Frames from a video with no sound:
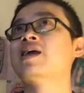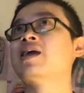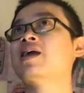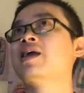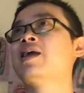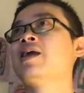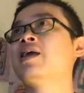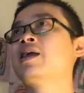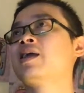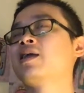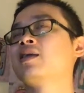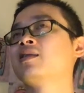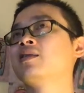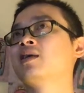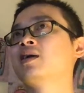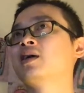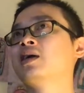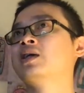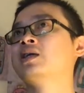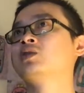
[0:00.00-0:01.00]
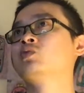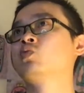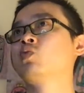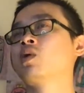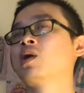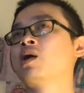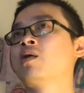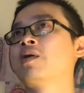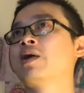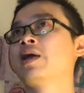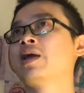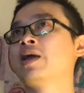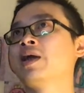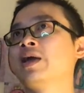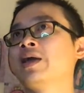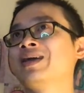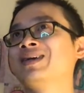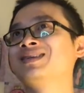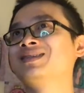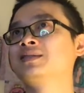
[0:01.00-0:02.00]
and as well
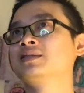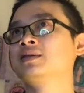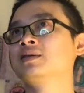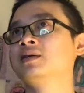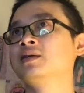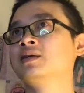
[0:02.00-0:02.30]
as